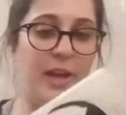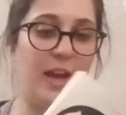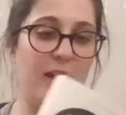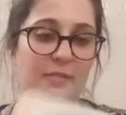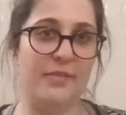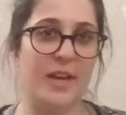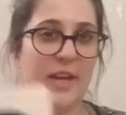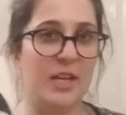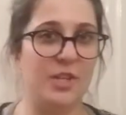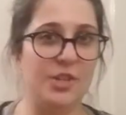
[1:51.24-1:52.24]
have
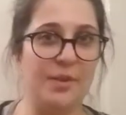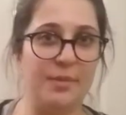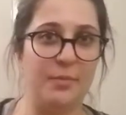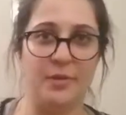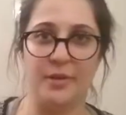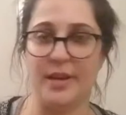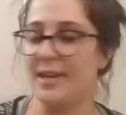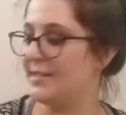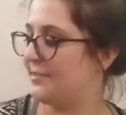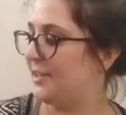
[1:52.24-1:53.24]
a German book,
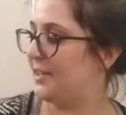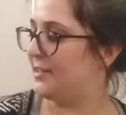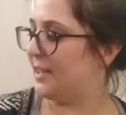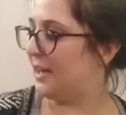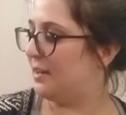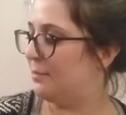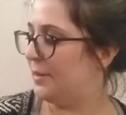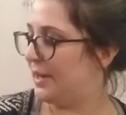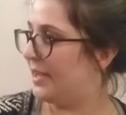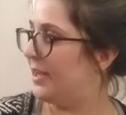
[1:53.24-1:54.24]
Erst wieder da,
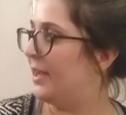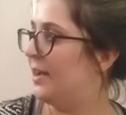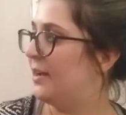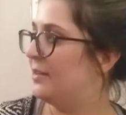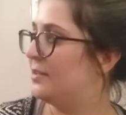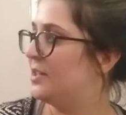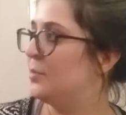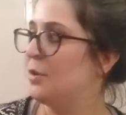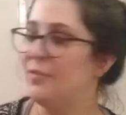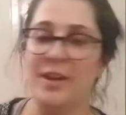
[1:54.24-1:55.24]
by
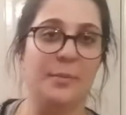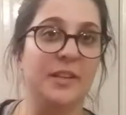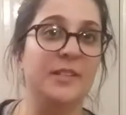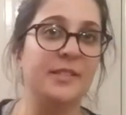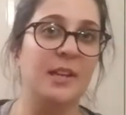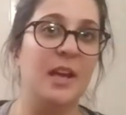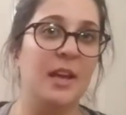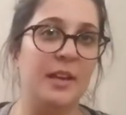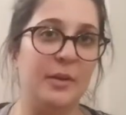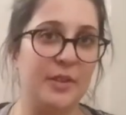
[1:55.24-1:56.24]
Timur Vermes.
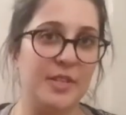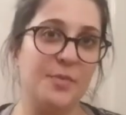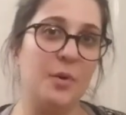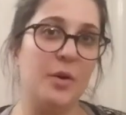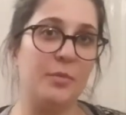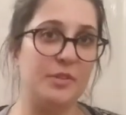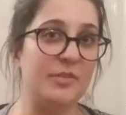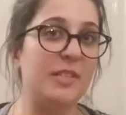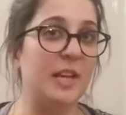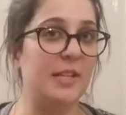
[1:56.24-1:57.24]
Now this one was
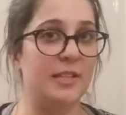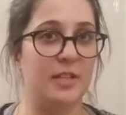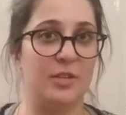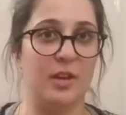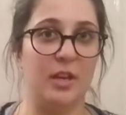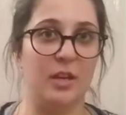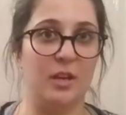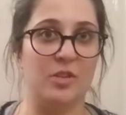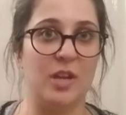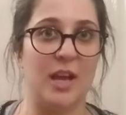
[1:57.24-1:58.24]
translated into
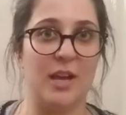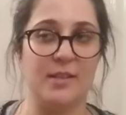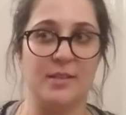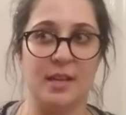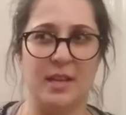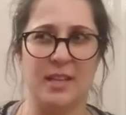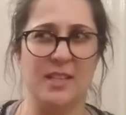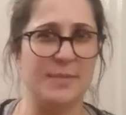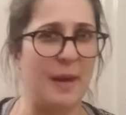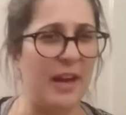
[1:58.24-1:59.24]
English as
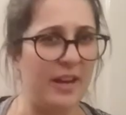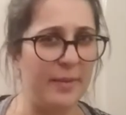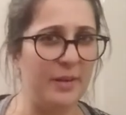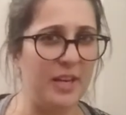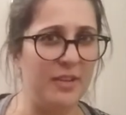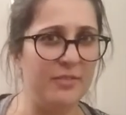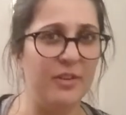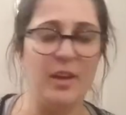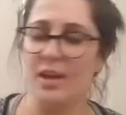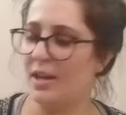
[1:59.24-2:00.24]
He's Back, I believe.
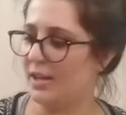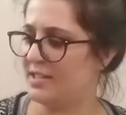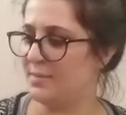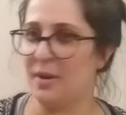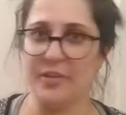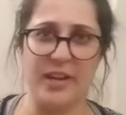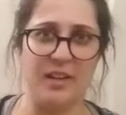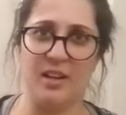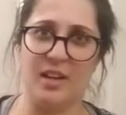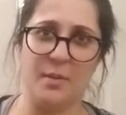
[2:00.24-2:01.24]
It's about
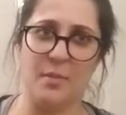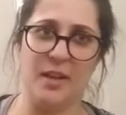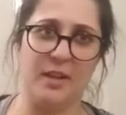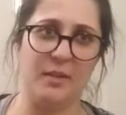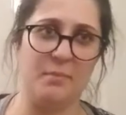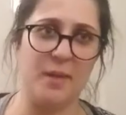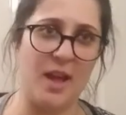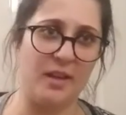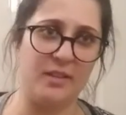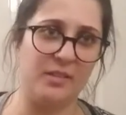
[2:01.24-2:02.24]
Hitler coming
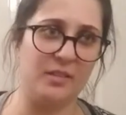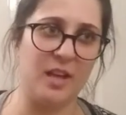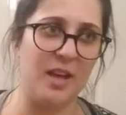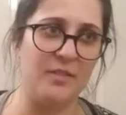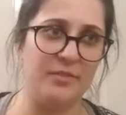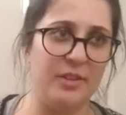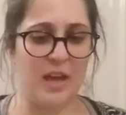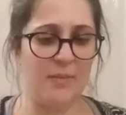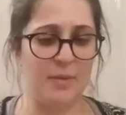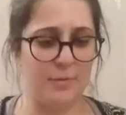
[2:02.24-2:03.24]
back to life.
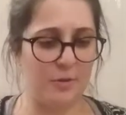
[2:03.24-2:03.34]
And my